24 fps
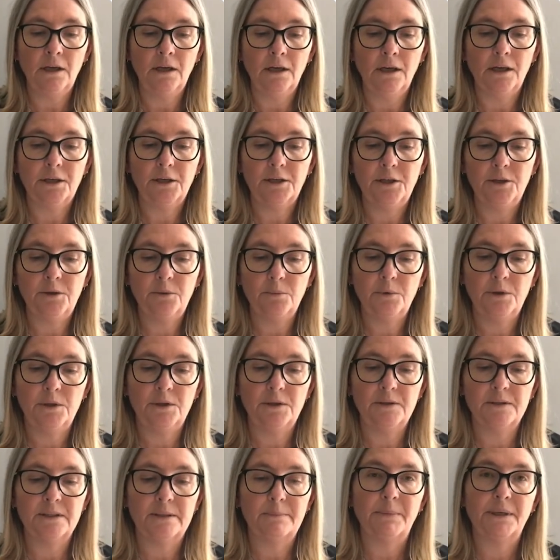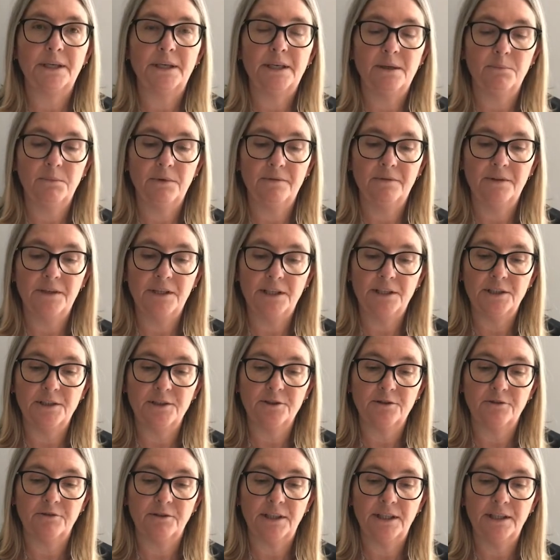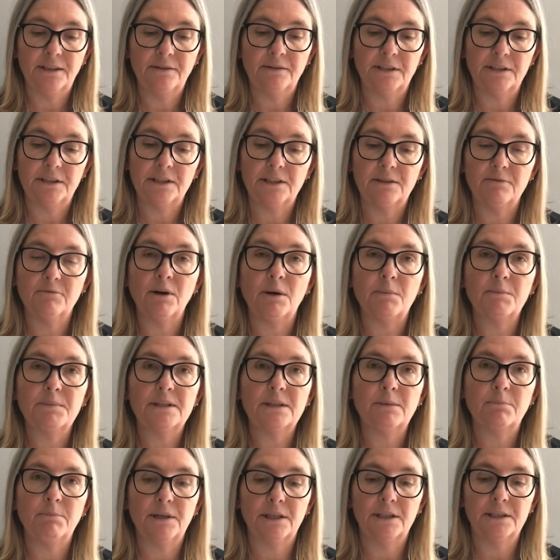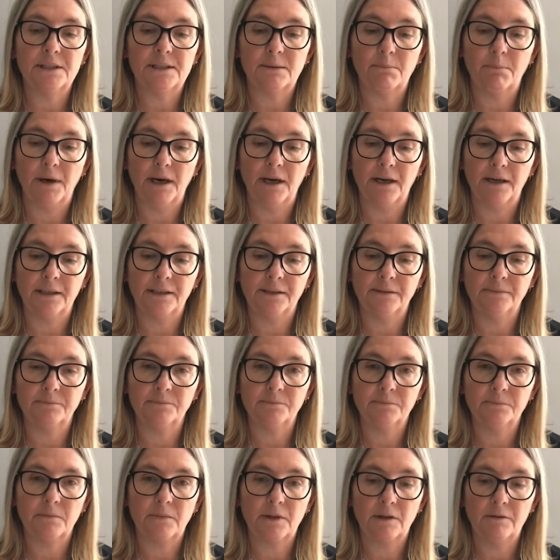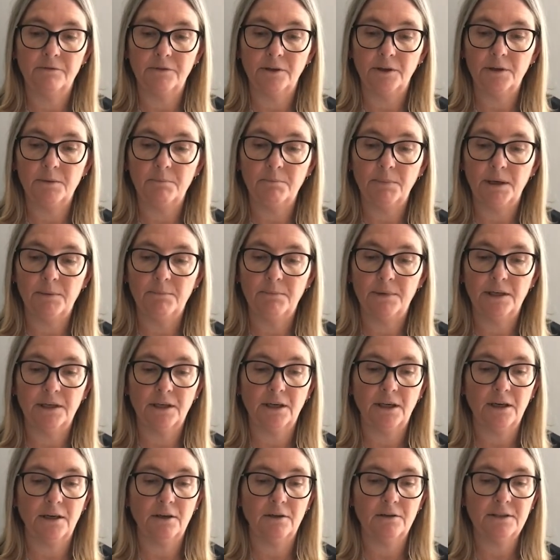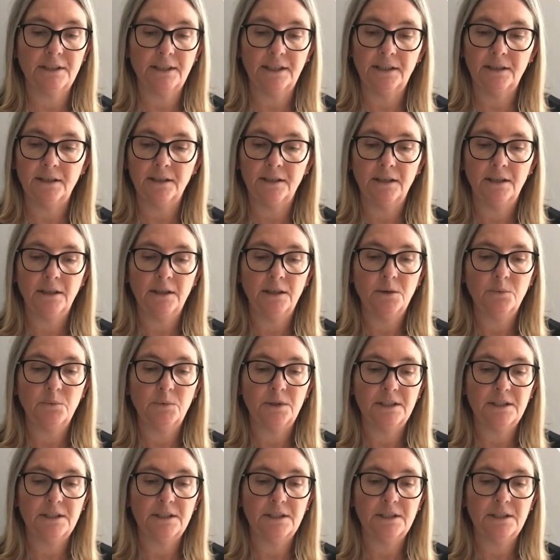Acute wounds begin with an injury that disrupts the blood supply, followed by blood clotting, which